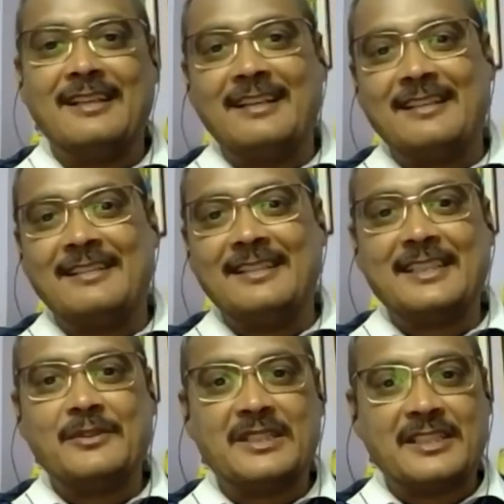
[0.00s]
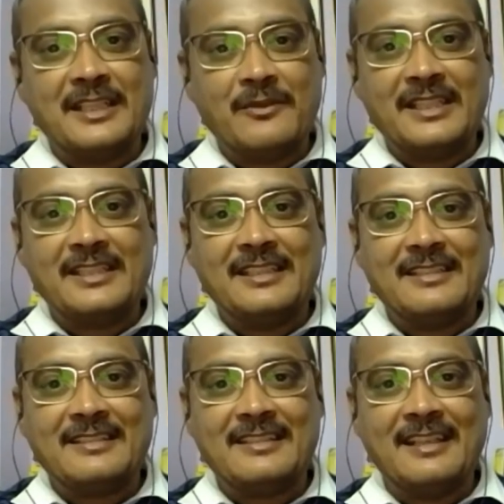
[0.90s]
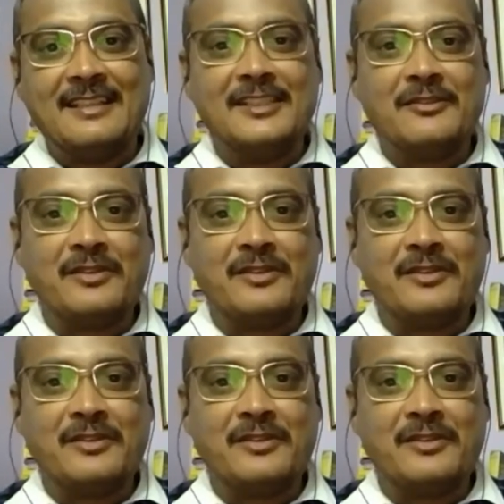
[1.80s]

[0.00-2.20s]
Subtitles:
and distinguished invitees and dear